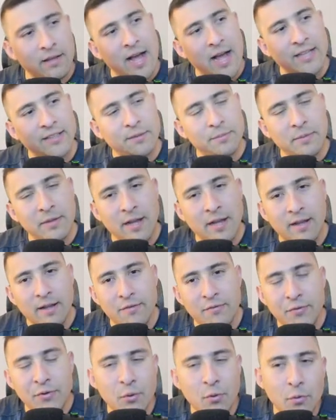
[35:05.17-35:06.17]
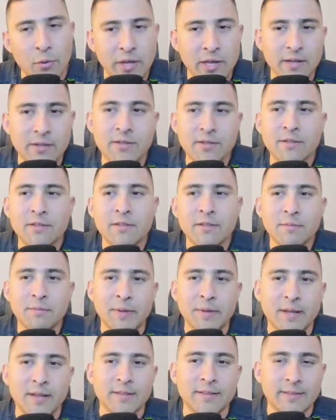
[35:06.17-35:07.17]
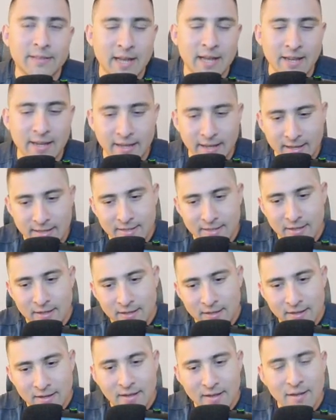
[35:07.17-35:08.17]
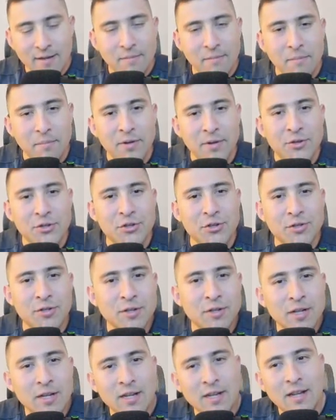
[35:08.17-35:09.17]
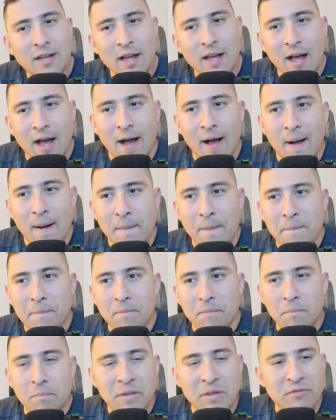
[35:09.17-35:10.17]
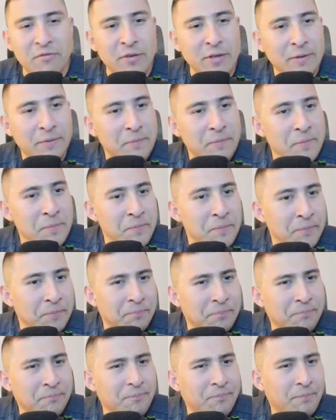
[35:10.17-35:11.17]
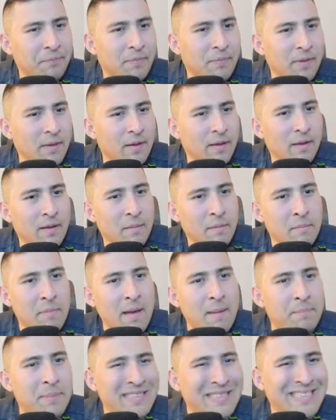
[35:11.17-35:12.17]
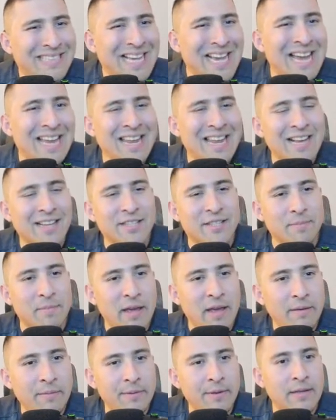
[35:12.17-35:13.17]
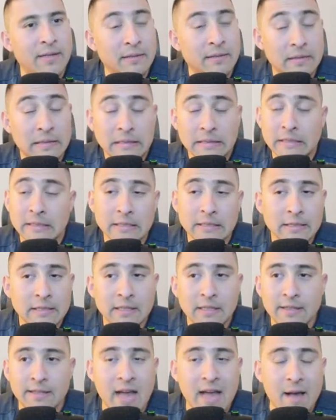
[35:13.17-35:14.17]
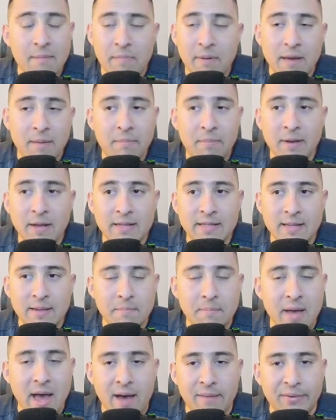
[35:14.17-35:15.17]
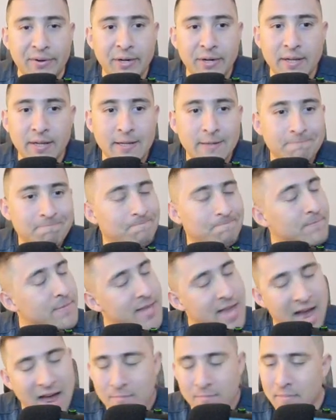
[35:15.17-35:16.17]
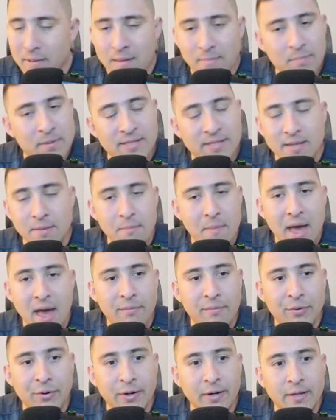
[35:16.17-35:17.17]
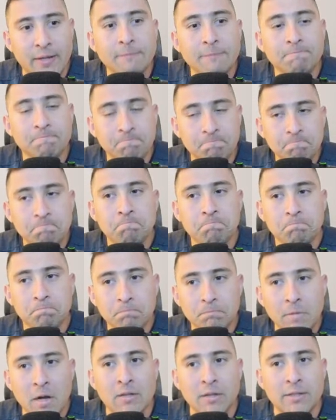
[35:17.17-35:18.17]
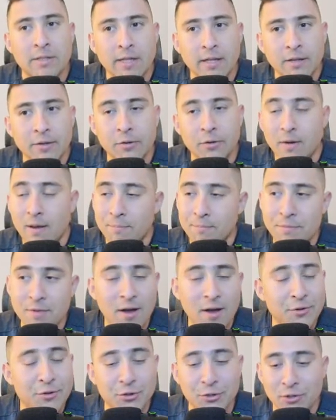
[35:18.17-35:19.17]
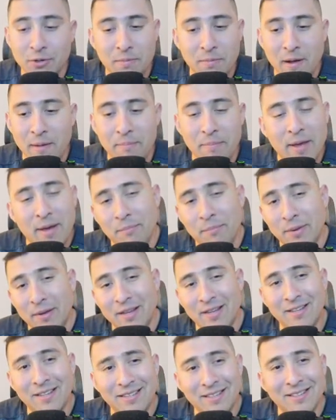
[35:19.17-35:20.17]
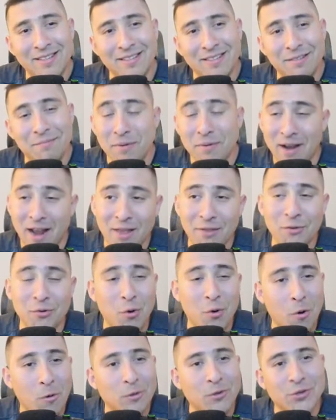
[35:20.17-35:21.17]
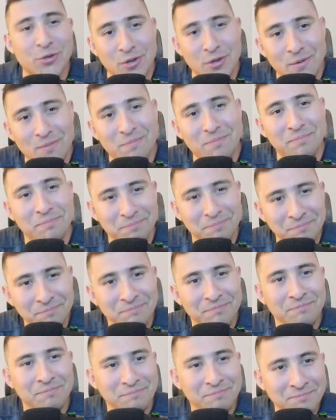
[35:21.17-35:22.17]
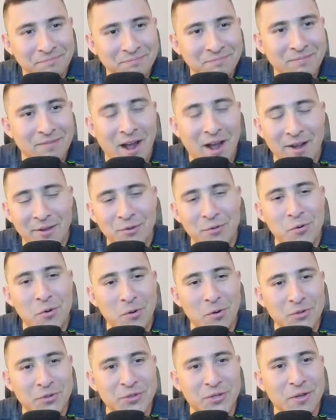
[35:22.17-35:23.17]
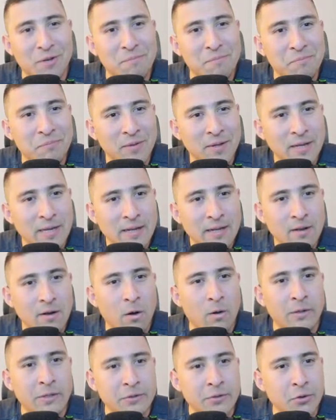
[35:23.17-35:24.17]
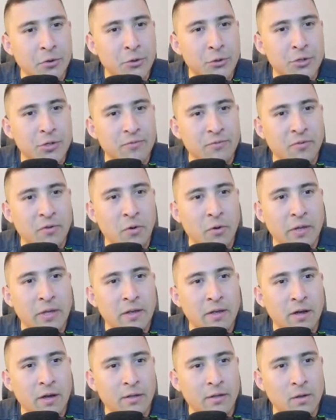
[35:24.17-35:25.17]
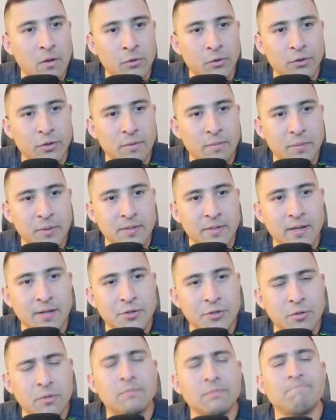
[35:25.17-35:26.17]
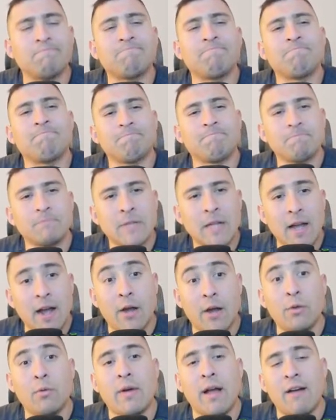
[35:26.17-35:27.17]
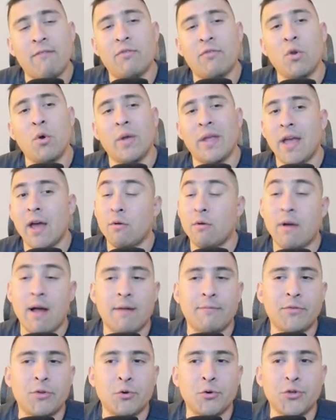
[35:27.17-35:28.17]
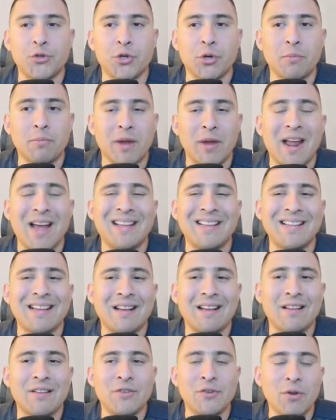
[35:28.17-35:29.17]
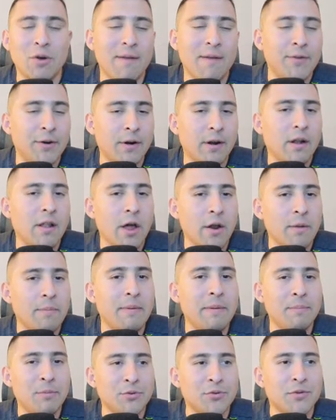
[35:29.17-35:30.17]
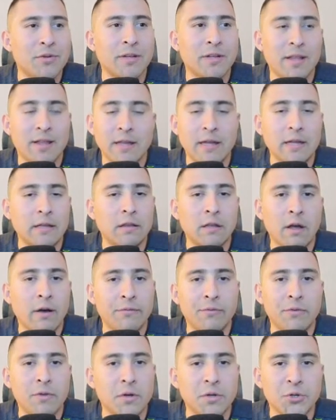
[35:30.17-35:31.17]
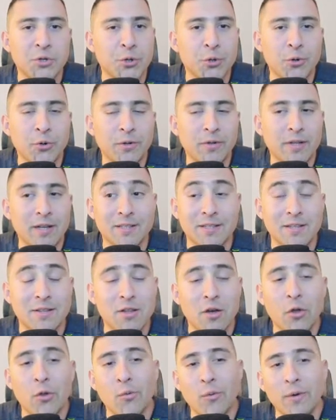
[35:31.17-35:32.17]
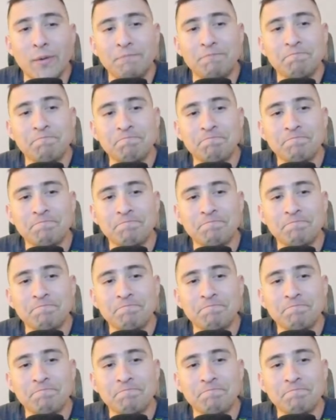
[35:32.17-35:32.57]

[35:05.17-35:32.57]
of lasts me like a few weeks because then it gets much um, beefy. Pepe 10x maybe. That Pepe is a maverick. That Pepe is a maverick. I'll tell you. I'm not sure about Pepe, but I do hold some. I do hold some. Only Doge and Floki got long-term potential. I do have Floki. I don't have Dogecoin, but I, you know, I've heard a lot of people say that they love Dogecoin. That's another one.